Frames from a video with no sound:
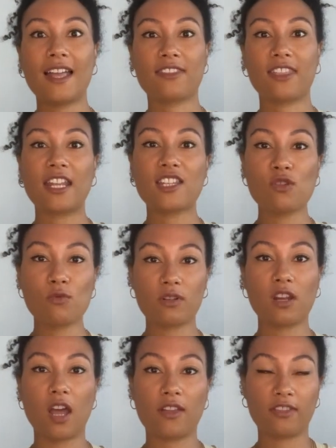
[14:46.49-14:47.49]
Then you will
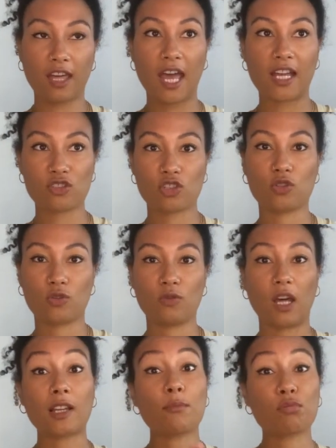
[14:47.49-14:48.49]
learn the actual
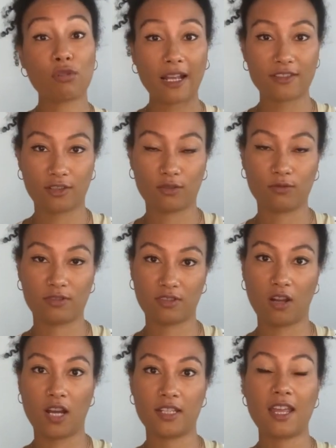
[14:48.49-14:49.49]
like practical
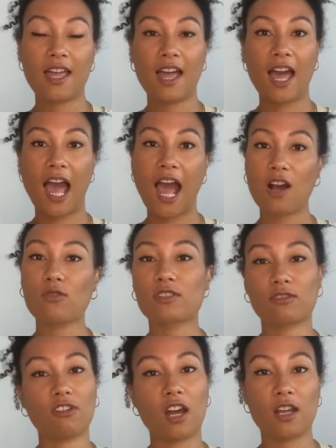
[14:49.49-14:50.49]
side, how to
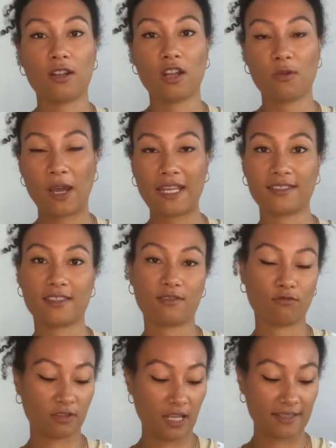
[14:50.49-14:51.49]
write an OASIS
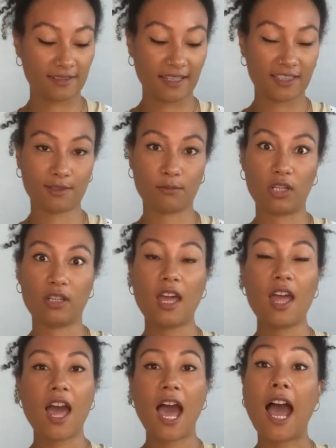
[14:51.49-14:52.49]
assessment,
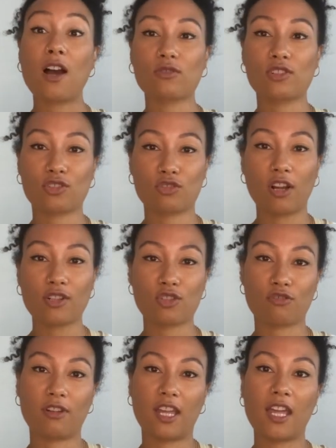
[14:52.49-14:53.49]
how to
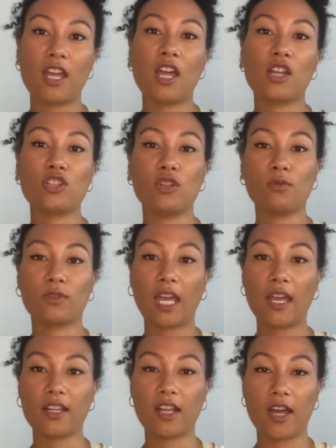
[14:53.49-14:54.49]
structure it. You will
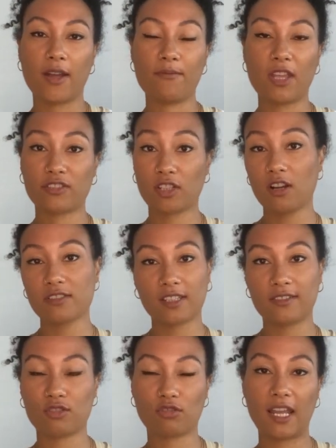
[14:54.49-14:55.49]
get a chance
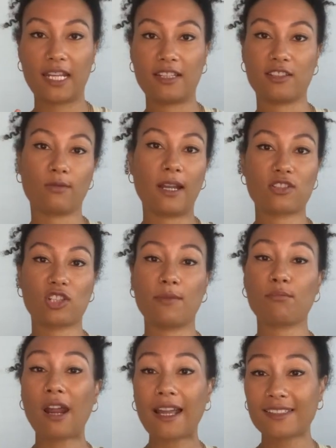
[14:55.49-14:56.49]
in the training to actually
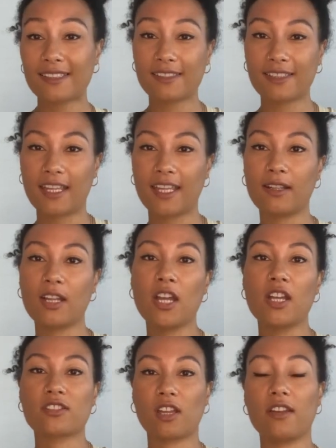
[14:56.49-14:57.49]
practice it.
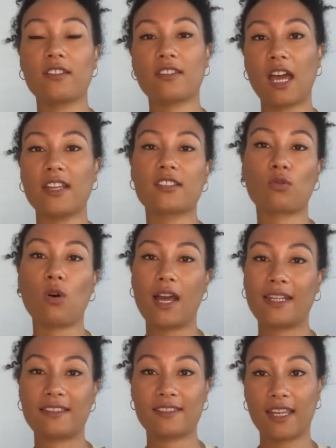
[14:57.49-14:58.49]
So that is quite
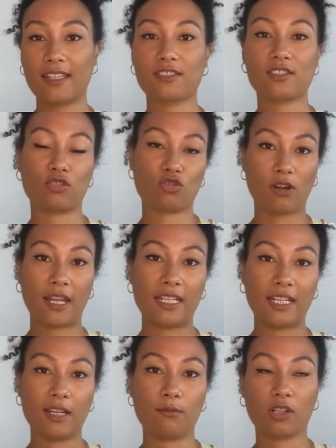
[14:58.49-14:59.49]
an intense
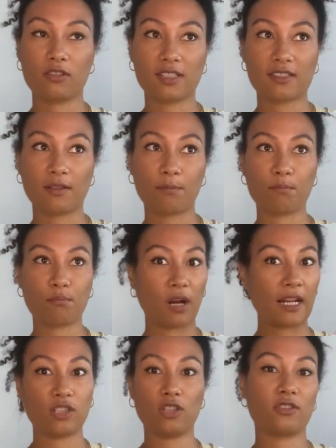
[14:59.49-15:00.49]
training because it's a
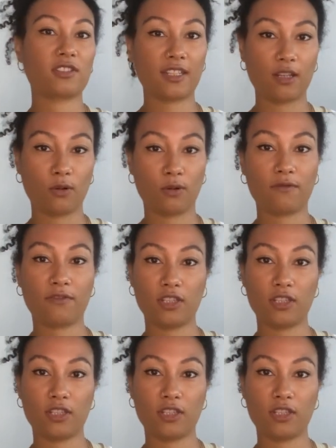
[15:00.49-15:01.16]
brand new skill for